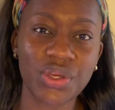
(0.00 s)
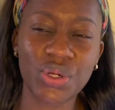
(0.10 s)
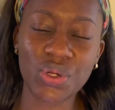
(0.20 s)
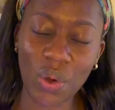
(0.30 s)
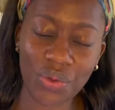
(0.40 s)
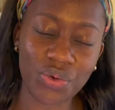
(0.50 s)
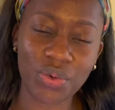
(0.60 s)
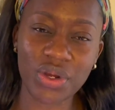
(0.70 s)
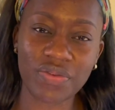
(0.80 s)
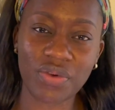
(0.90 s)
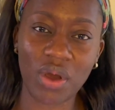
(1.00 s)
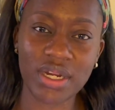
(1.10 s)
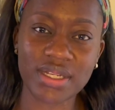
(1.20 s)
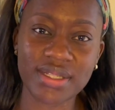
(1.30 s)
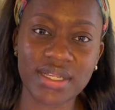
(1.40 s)
you know the word of
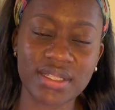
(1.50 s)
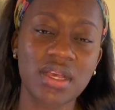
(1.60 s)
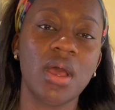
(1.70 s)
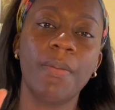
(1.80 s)
God exists,